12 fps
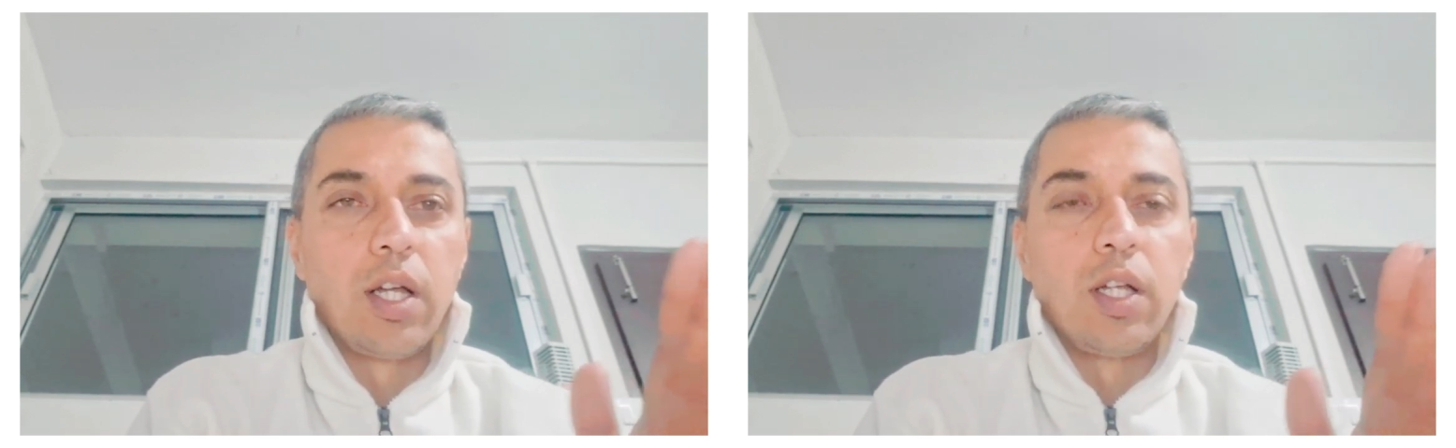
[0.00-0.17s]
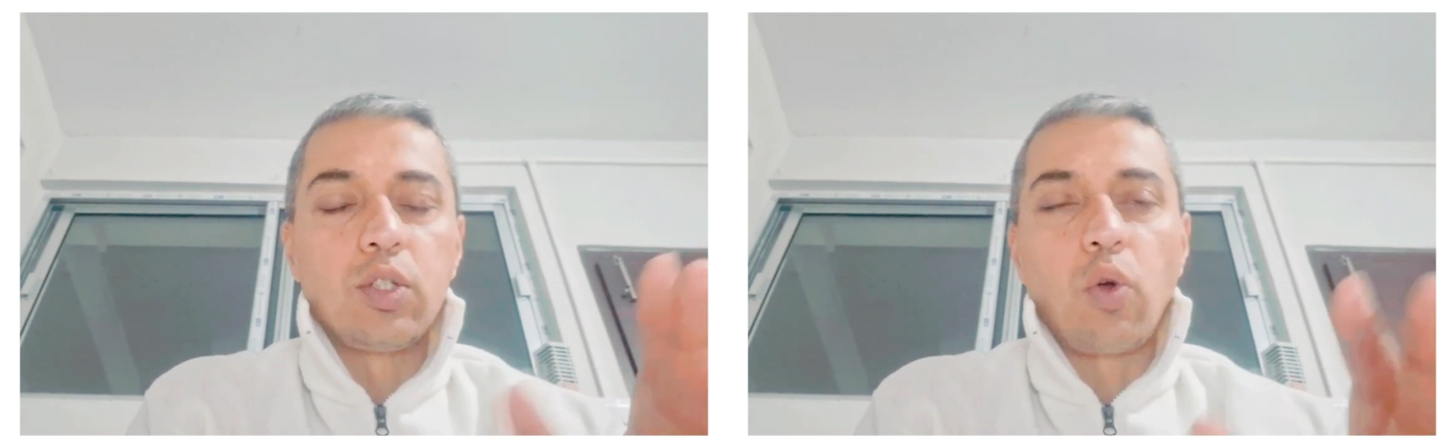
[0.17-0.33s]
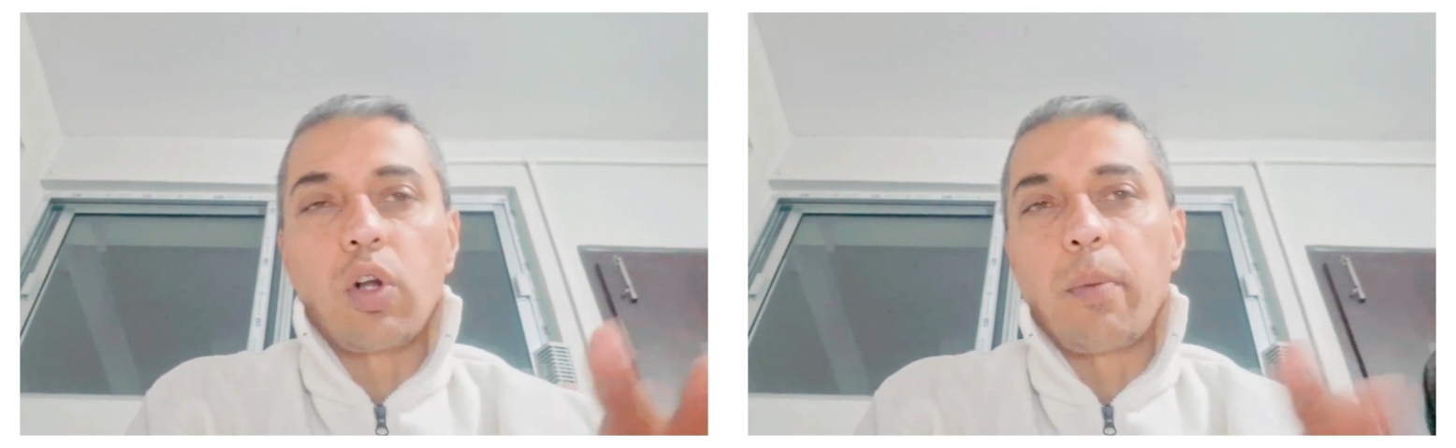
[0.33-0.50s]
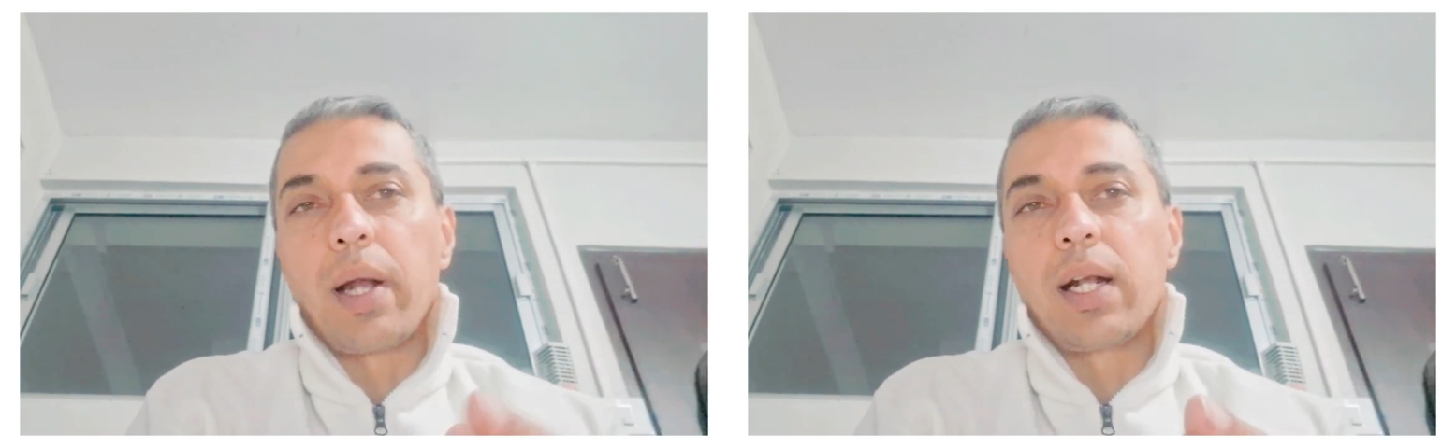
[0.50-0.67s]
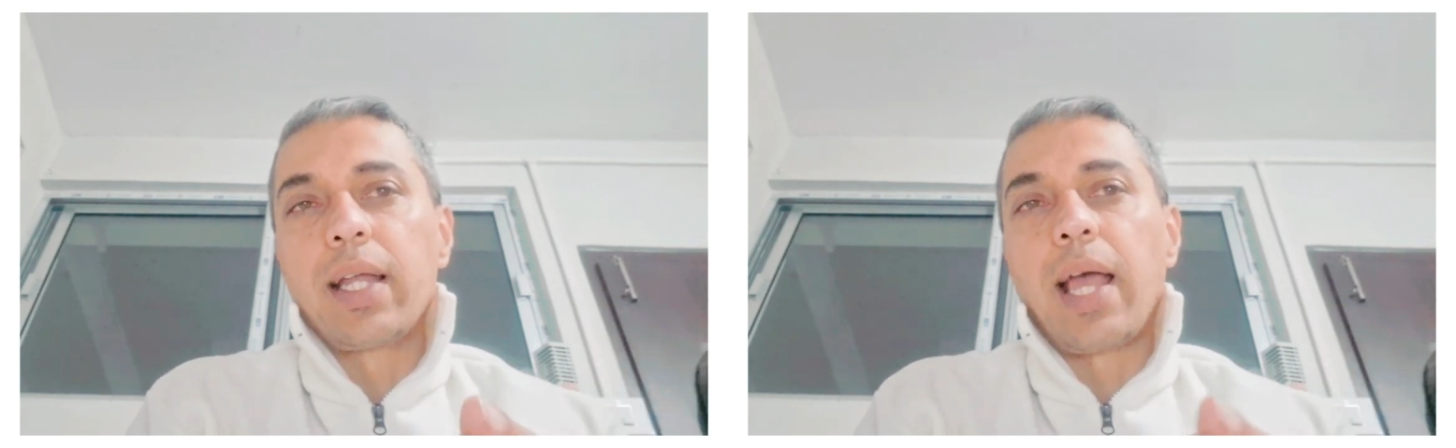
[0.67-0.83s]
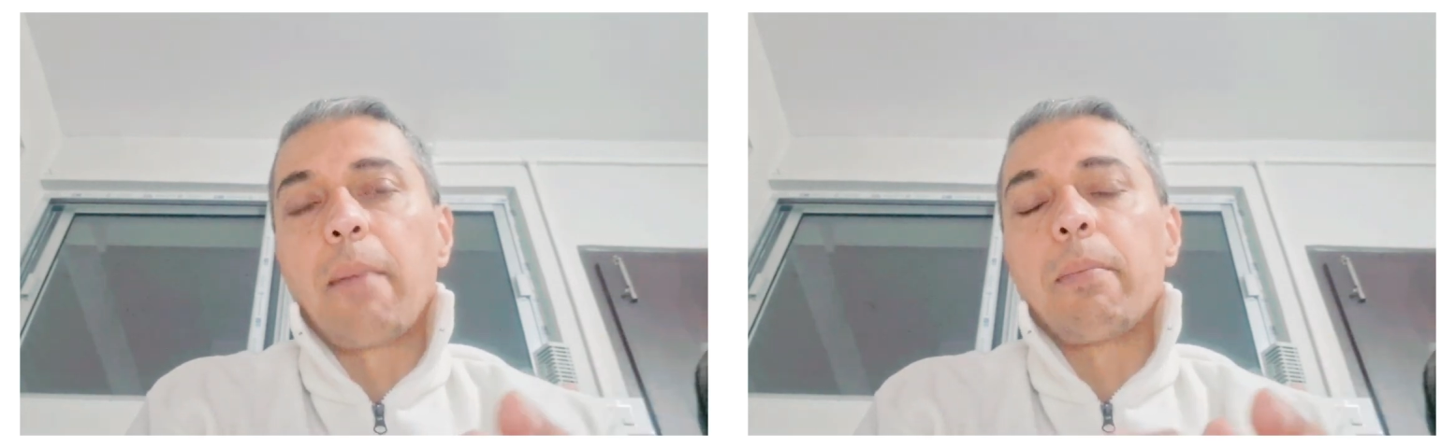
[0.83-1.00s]
so
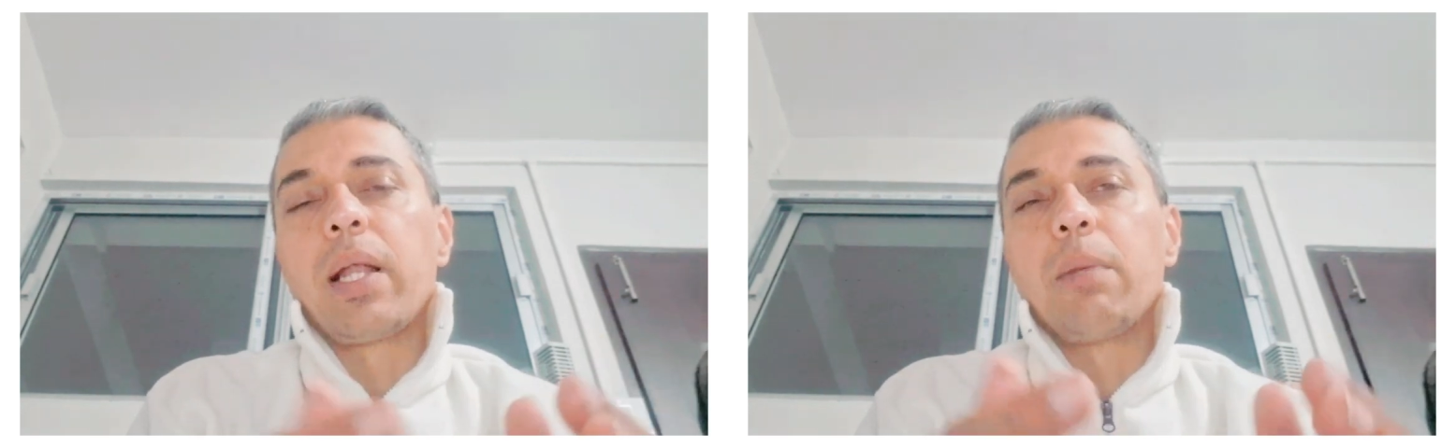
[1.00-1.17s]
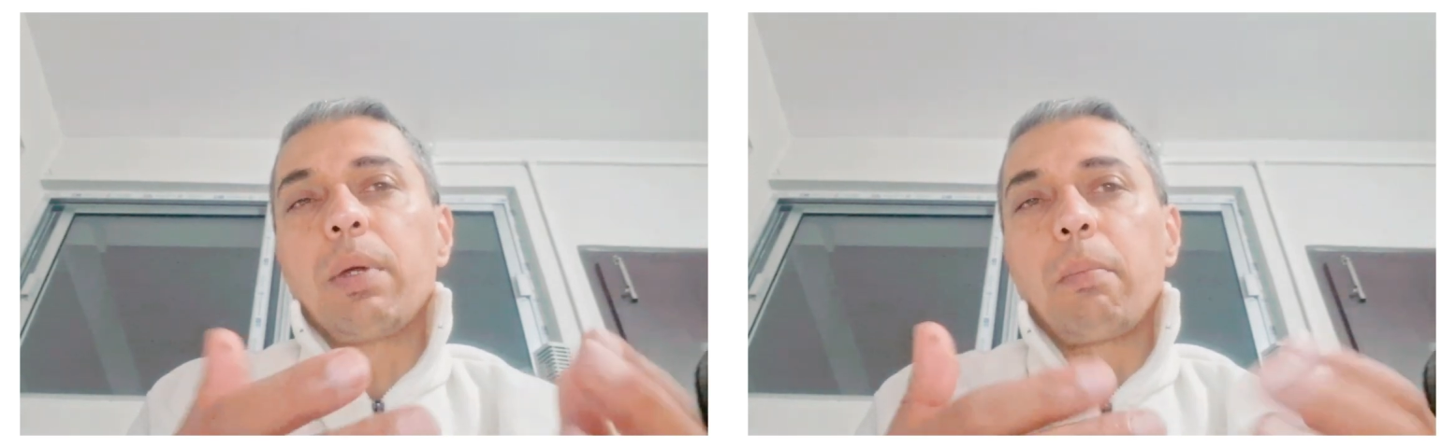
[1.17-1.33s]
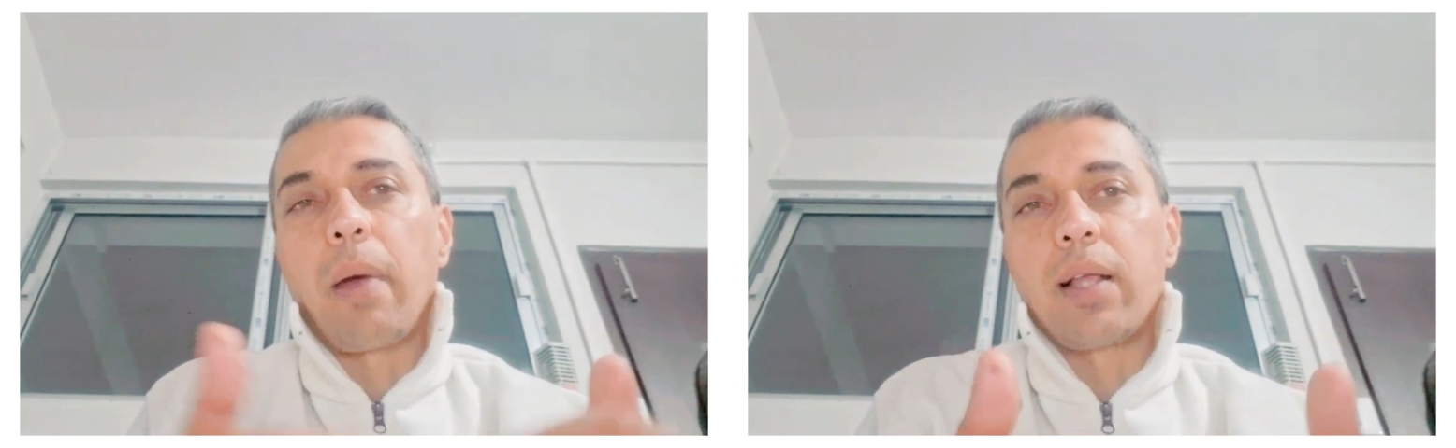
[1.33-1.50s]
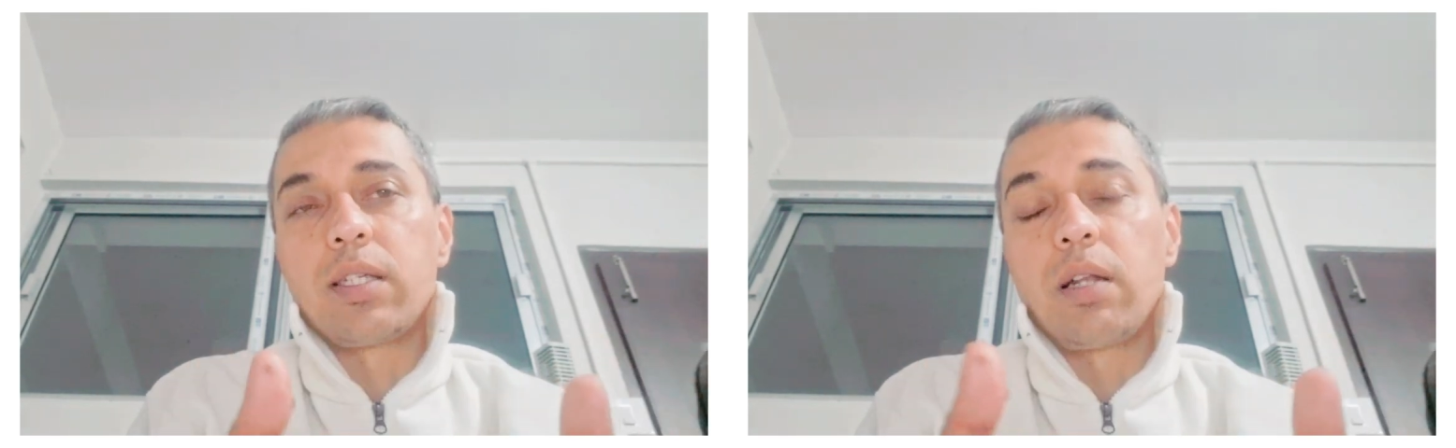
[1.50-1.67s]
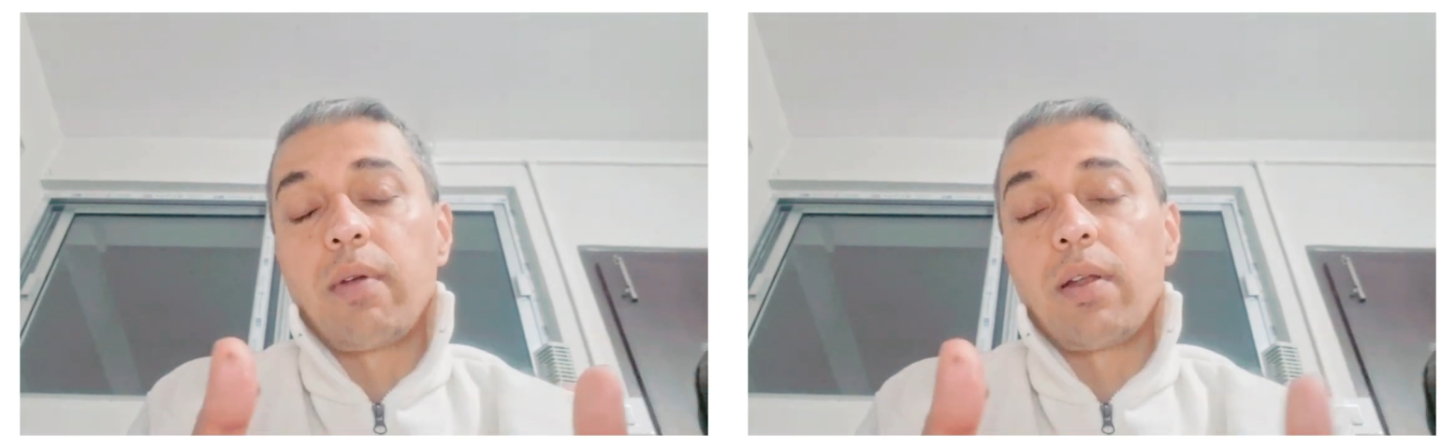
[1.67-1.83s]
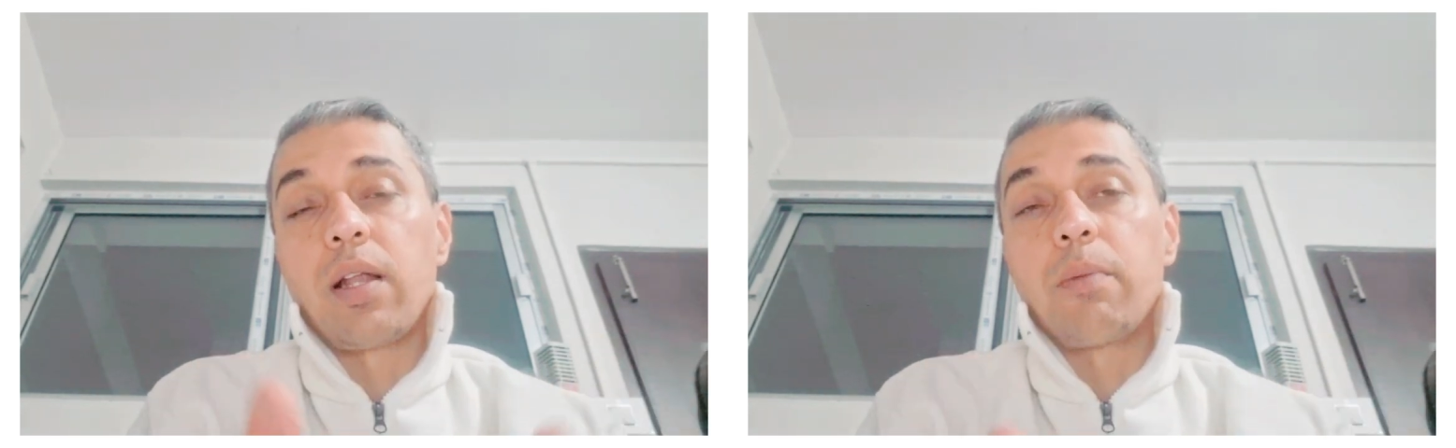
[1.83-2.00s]
automatically i'm helping
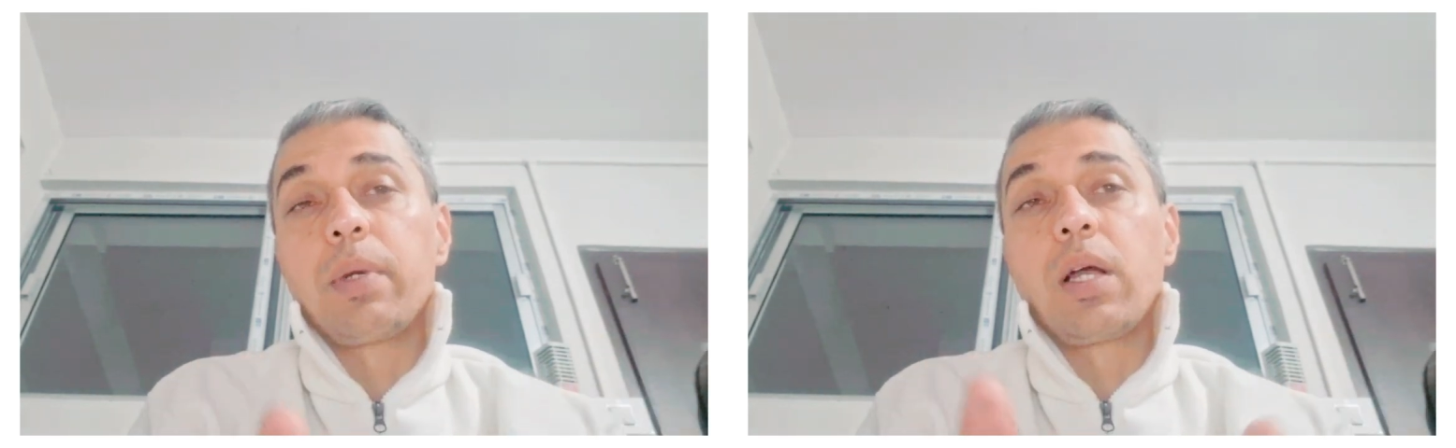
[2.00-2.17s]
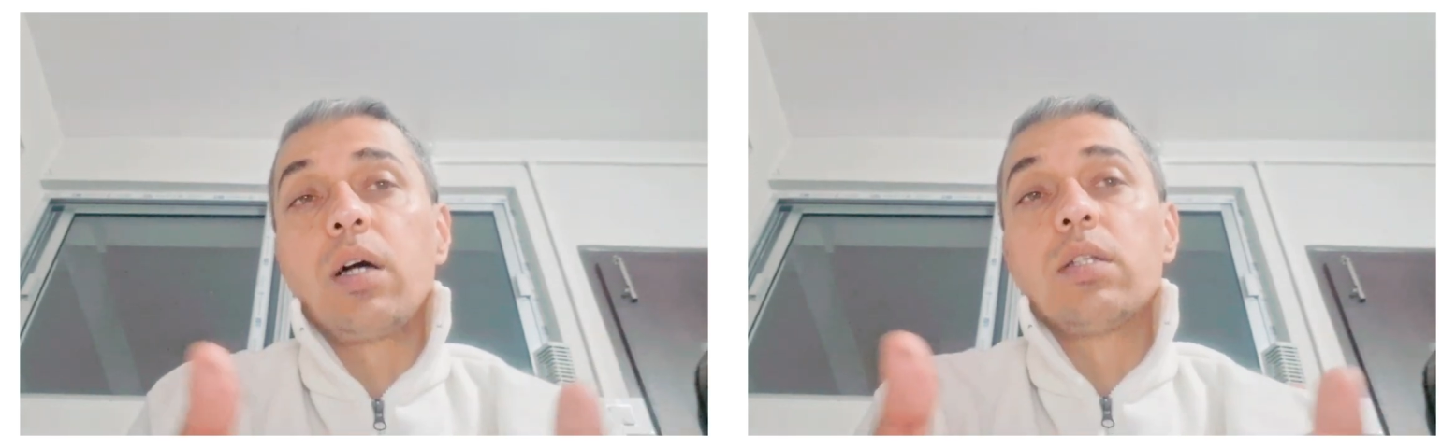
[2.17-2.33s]
myself and helping